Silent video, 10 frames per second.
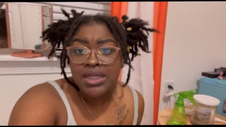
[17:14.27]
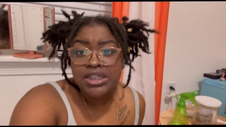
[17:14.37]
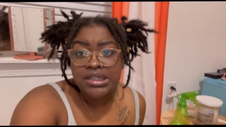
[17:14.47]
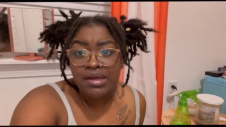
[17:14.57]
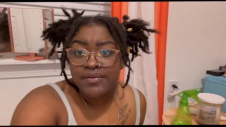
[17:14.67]

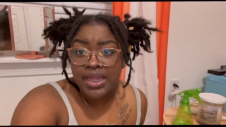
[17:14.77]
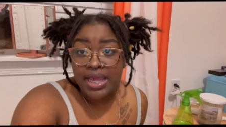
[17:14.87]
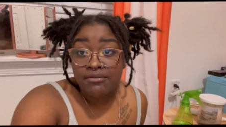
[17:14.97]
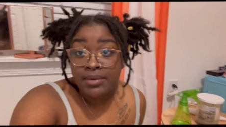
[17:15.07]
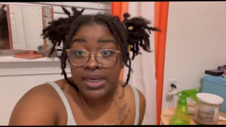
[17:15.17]
So I feel like
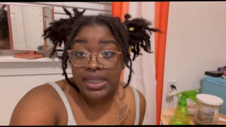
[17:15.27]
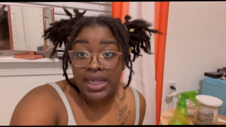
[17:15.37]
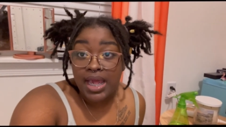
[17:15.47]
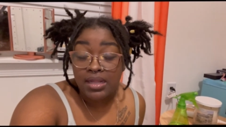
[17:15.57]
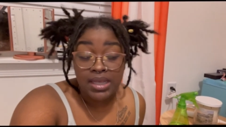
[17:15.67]
everybody
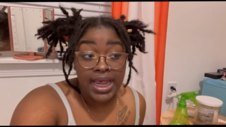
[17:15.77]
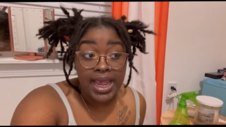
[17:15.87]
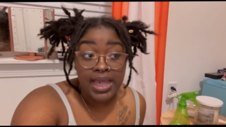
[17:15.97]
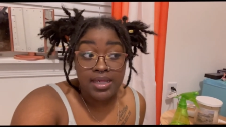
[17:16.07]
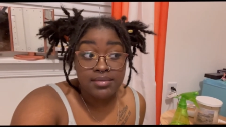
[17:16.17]

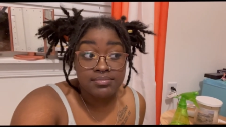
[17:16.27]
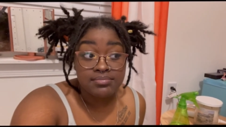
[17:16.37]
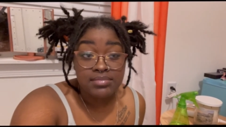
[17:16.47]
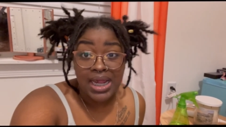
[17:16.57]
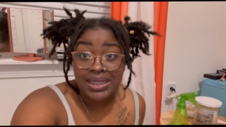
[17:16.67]
like
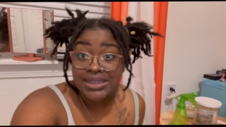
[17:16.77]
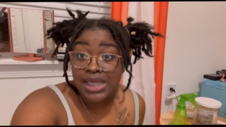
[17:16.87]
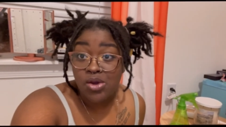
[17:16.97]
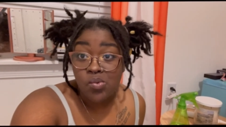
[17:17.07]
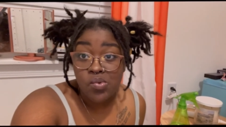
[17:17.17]
at least
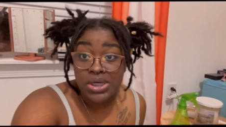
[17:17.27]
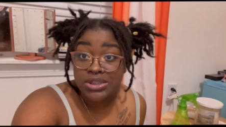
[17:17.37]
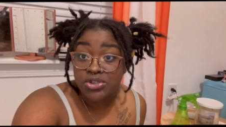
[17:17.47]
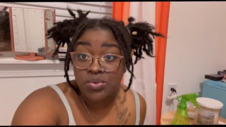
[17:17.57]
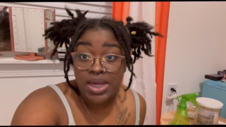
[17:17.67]
like once
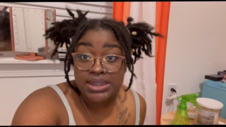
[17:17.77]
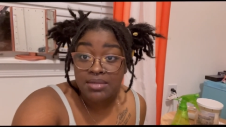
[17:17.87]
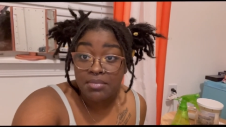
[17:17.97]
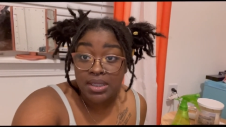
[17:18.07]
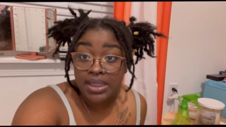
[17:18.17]
or twice a
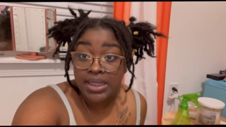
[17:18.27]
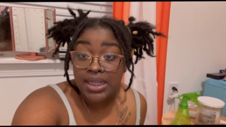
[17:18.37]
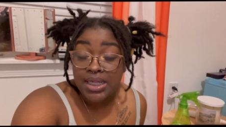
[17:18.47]
month